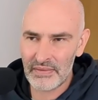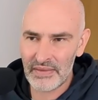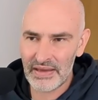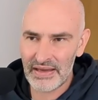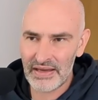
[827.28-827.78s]

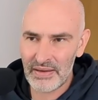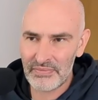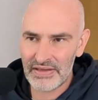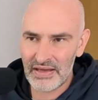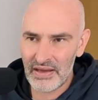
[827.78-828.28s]
He
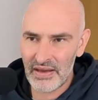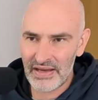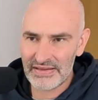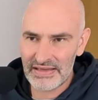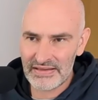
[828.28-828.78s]
comes here.
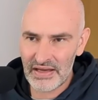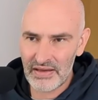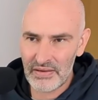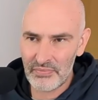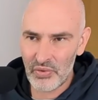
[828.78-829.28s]
I send the
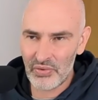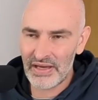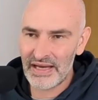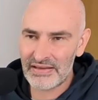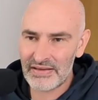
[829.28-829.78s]
other pawn.
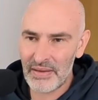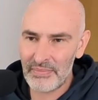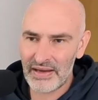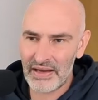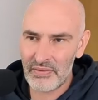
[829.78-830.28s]
He has to come
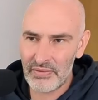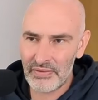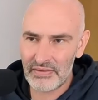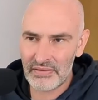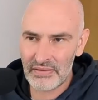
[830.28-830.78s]
back now.
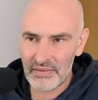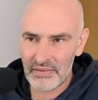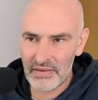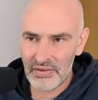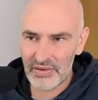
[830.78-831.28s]

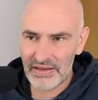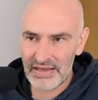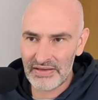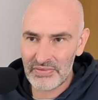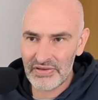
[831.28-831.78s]
No, he
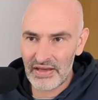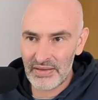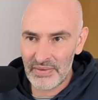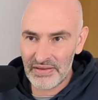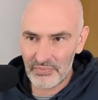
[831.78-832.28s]
takes with
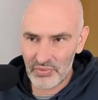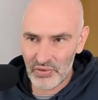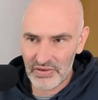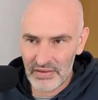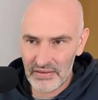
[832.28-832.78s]
check, but the
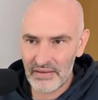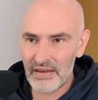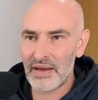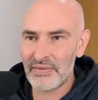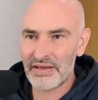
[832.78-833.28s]
pawn.
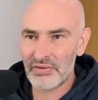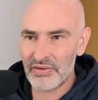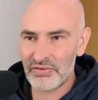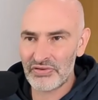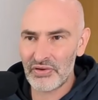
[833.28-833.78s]
How is he
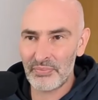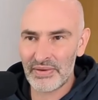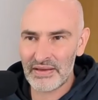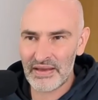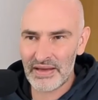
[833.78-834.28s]
going to stop
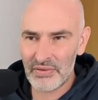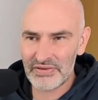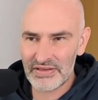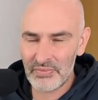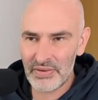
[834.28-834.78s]
it? I don't
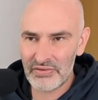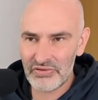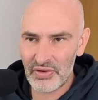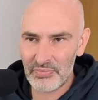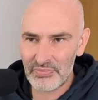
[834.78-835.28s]
see a way to
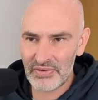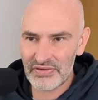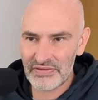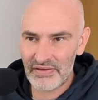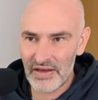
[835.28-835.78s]
stop it
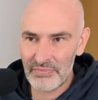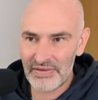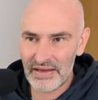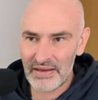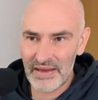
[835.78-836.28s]
because if he comes
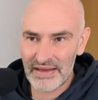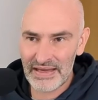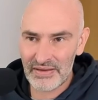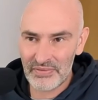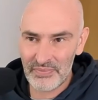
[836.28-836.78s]
here, I
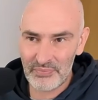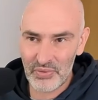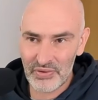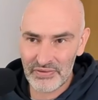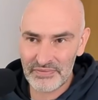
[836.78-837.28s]
take with my
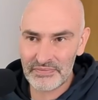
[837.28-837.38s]
pawn.